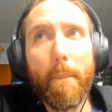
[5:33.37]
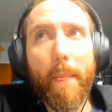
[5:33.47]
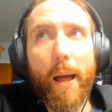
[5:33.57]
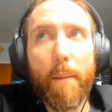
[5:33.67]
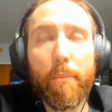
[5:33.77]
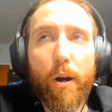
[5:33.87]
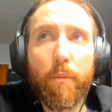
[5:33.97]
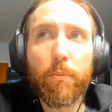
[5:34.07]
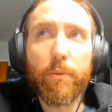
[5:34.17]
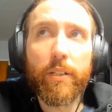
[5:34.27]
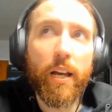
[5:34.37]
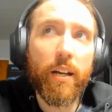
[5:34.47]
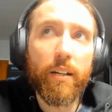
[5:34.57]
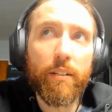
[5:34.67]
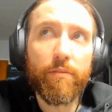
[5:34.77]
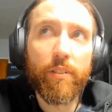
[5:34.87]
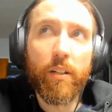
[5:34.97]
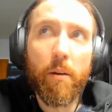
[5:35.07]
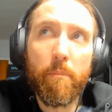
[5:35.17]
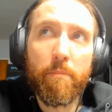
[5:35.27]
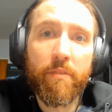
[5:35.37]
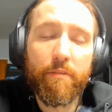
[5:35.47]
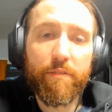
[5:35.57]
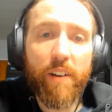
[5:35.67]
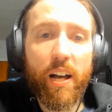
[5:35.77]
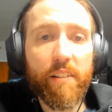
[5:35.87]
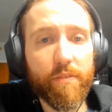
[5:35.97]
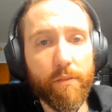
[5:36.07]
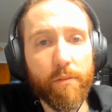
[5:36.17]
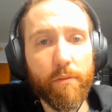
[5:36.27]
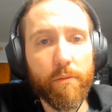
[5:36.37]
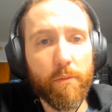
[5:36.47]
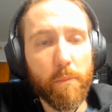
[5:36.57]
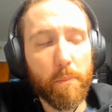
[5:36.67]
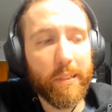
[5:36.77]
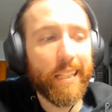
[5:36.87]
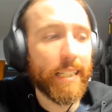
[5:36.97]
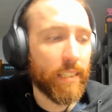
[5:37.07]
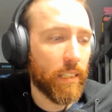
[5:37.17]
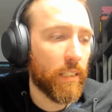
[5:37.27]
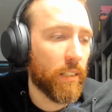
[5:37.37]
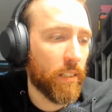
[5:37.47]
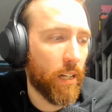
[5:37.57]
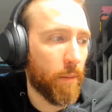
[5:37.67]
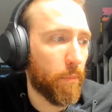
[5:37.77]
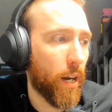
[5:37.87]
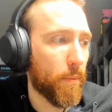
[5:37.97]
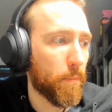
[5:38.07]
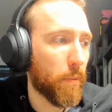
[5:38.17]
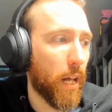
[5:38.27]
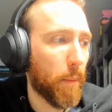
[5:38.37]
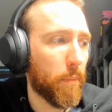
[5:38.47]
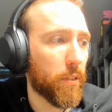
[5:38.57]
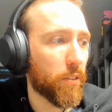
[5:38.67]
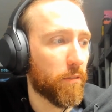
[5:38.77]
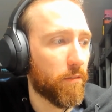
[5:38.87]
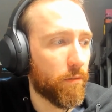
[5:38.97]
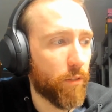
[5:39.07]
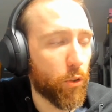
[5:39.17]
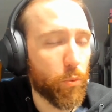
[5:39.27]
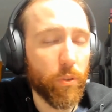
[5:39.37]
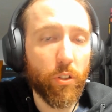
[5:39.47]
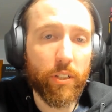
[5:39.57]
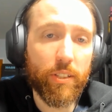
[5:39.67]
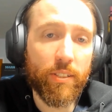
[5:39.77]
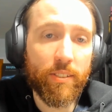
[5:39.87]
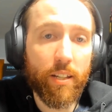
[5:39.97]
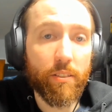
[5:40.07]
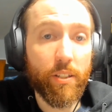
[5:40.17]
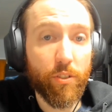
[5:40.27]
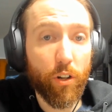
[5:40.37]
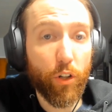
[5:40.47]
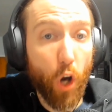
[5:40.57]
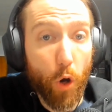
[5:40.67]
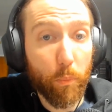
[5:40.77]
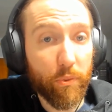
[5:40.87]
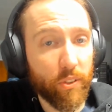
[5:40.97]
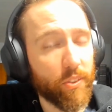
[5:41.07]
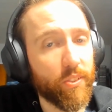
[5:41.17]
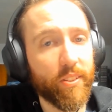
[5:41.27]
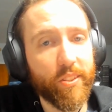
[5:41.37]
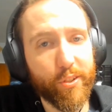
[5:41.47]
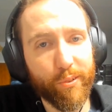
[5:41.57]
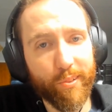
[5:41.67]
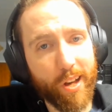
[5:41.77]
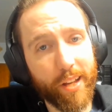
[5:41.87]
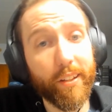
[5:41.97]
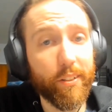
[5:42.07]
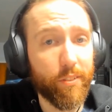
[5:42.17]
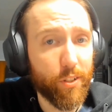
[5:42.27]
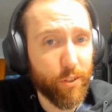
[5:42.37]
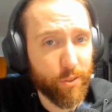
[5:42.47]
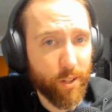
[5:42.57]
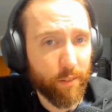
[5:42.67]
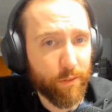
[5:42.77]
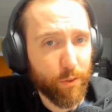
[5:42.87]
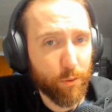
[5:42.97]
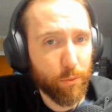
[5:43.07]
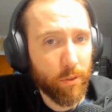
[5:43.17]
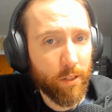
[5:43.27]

I probably have um, five places, and perhaps black pill folks would look at this and say these are copes in the sense that you're lying to yourself to